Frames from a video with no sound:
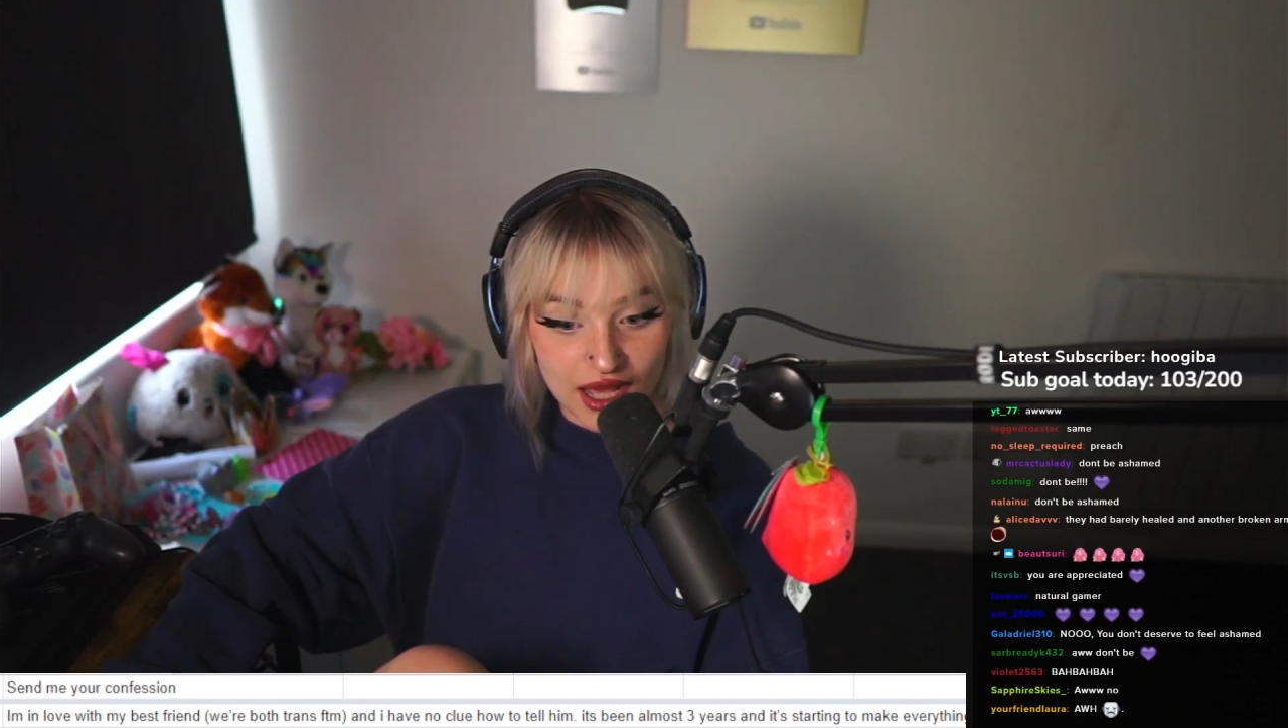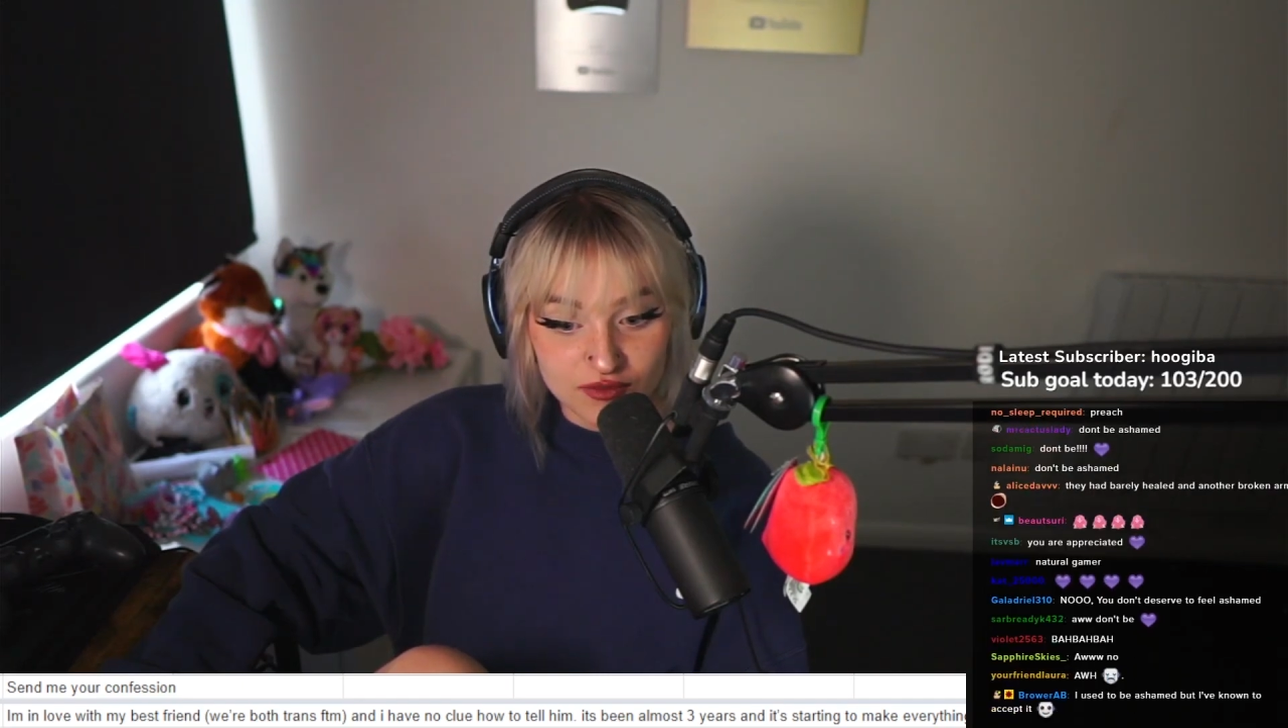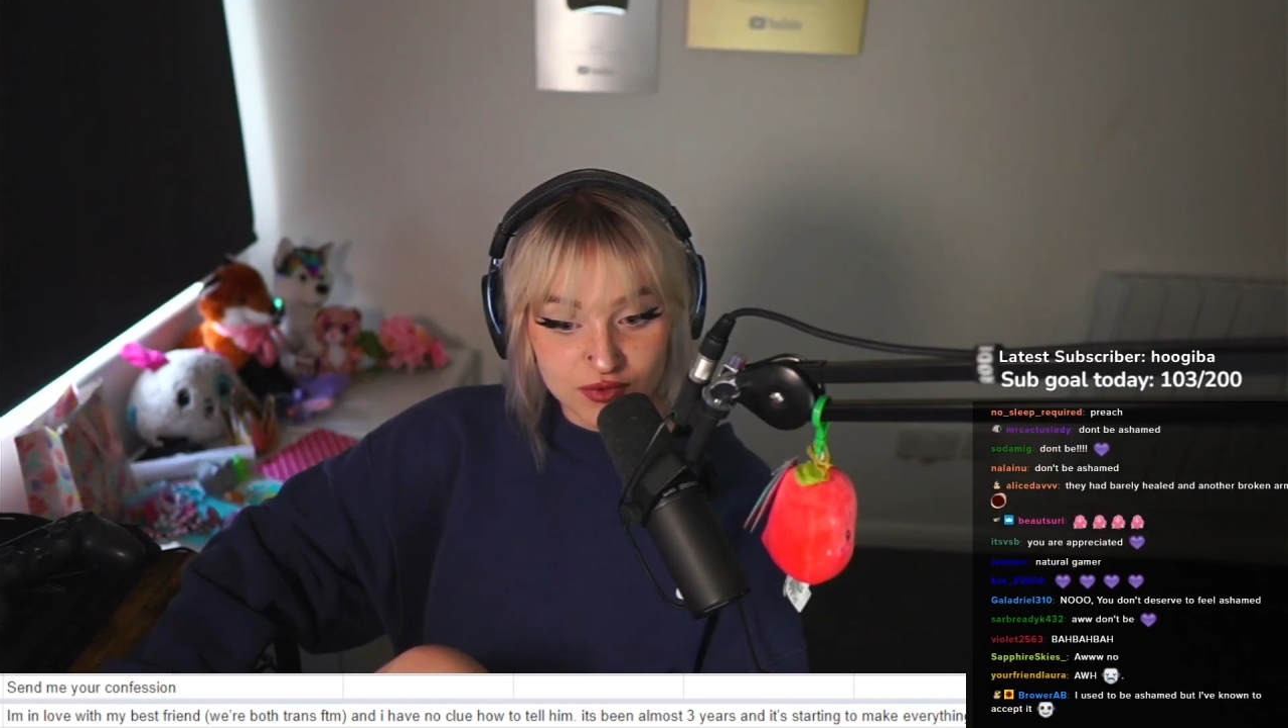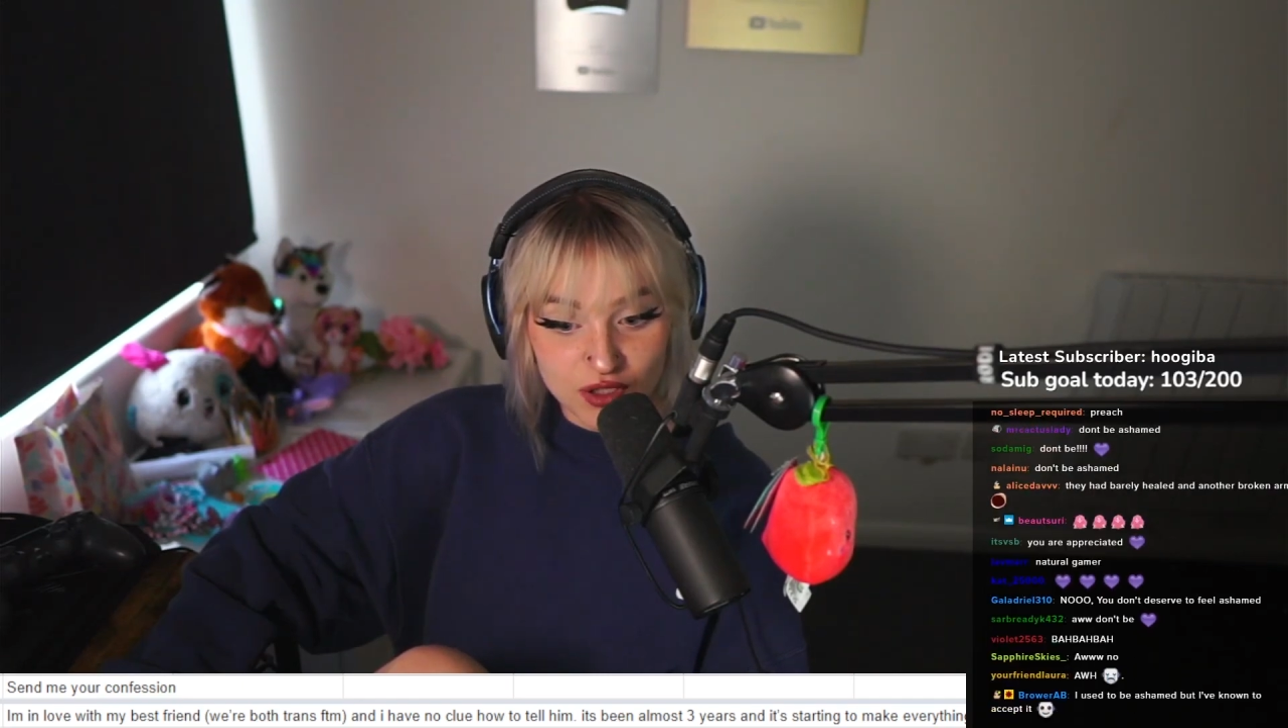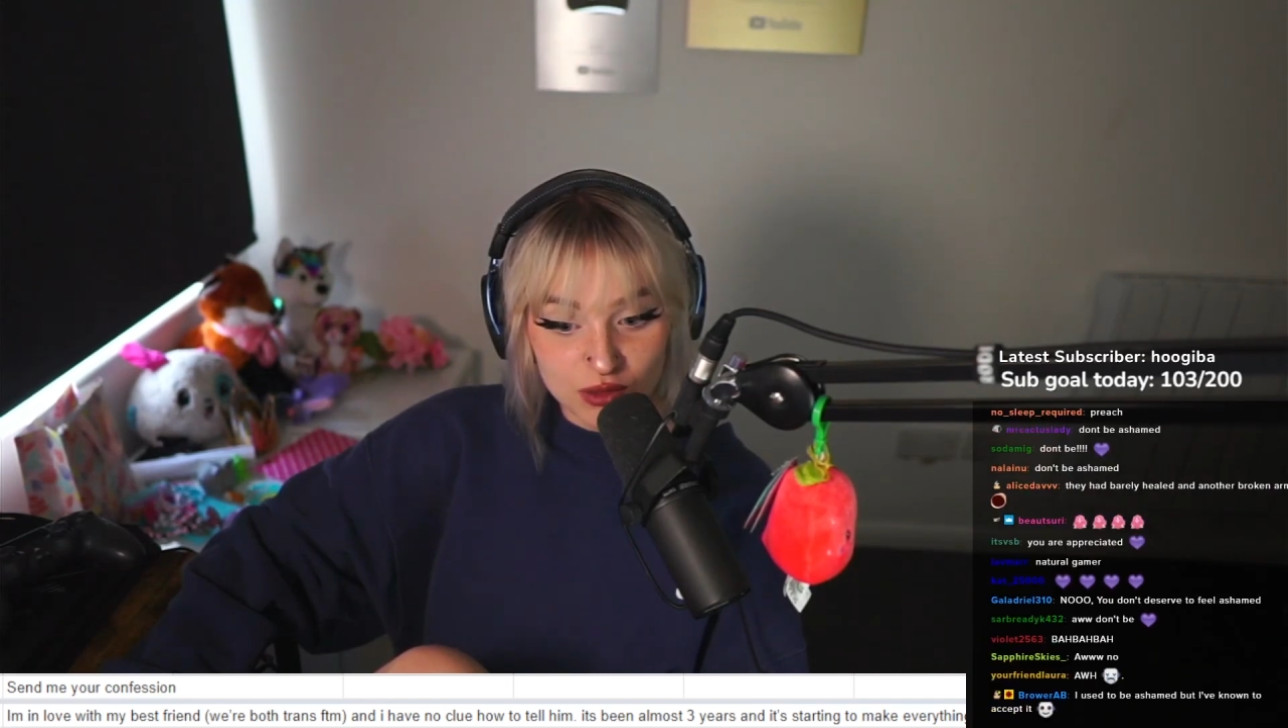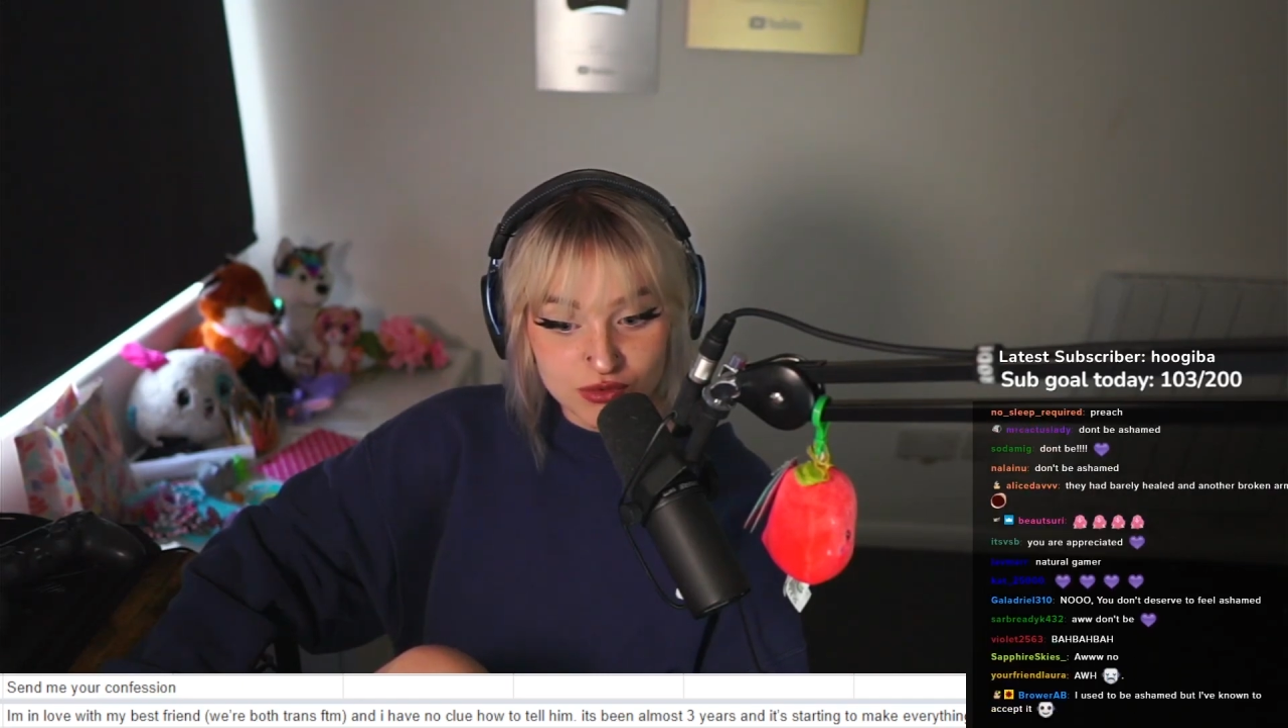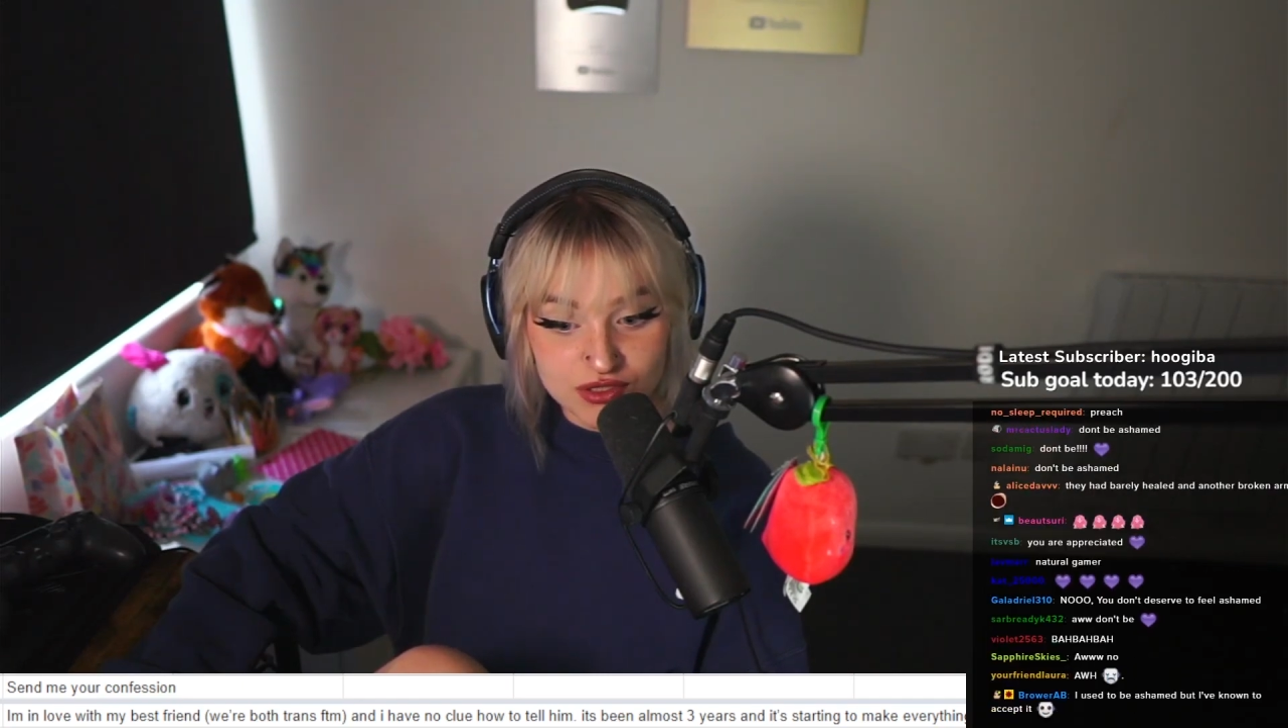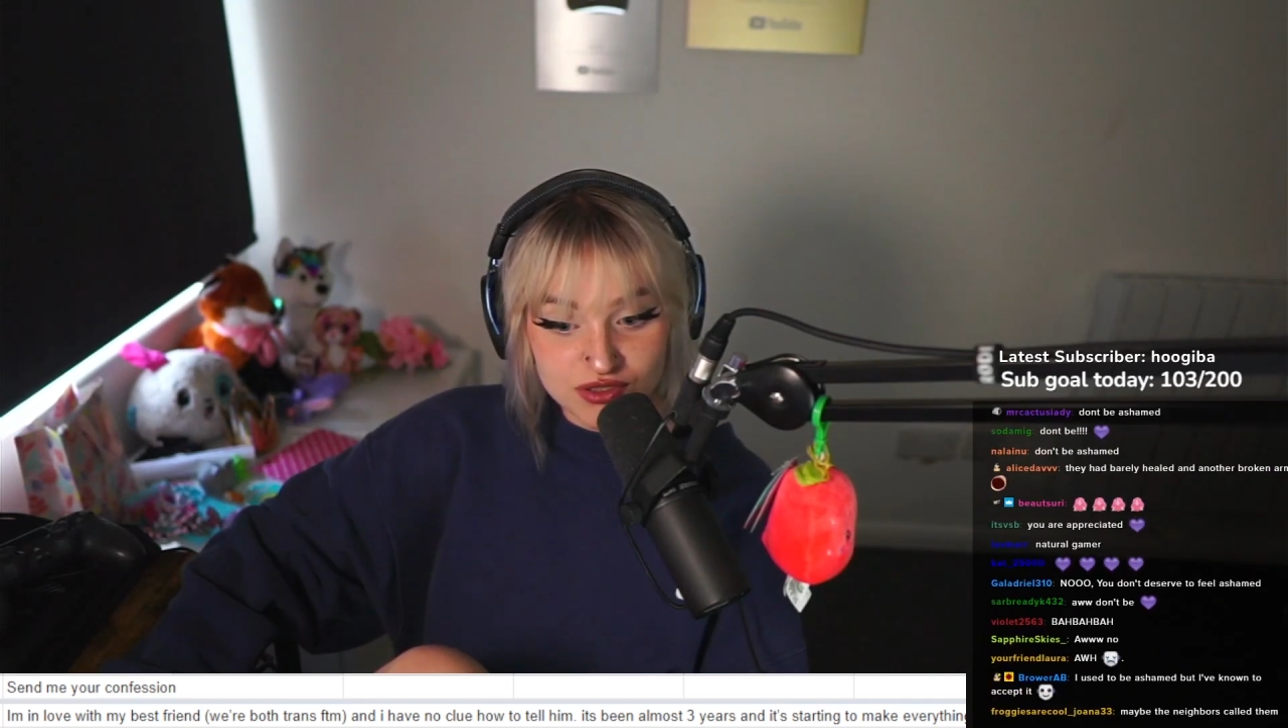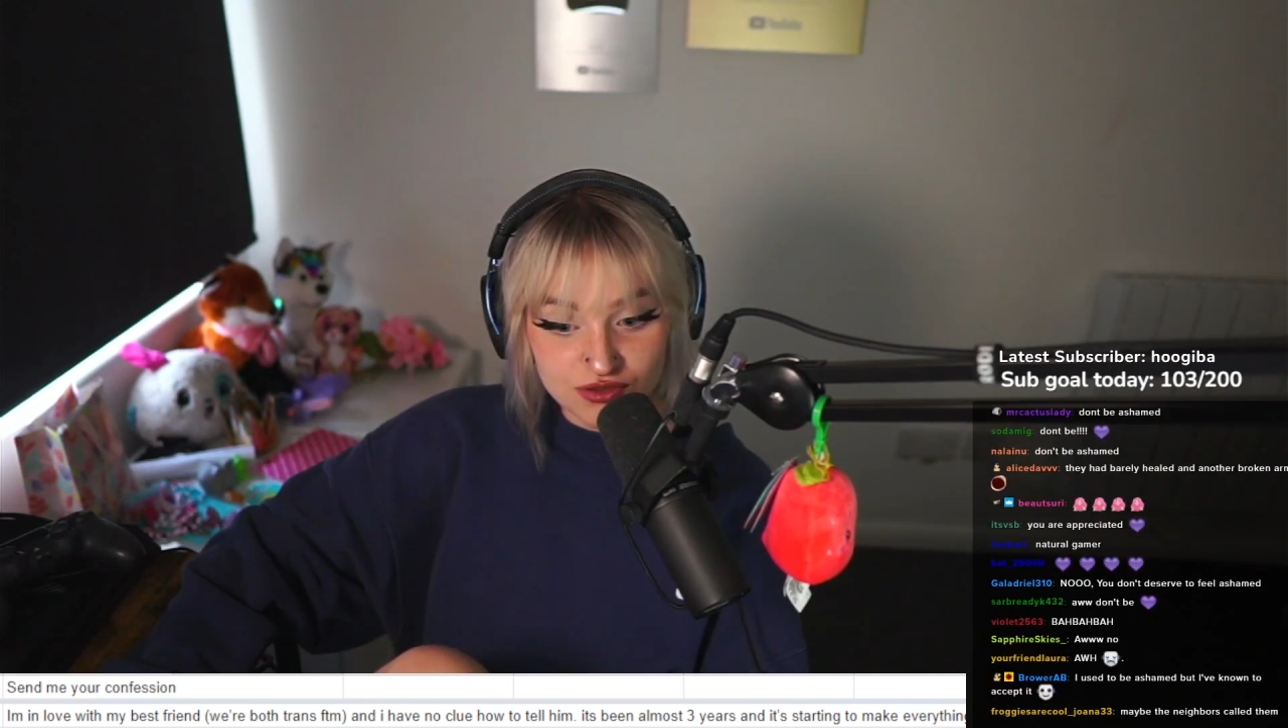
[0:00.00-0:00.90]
It's been almost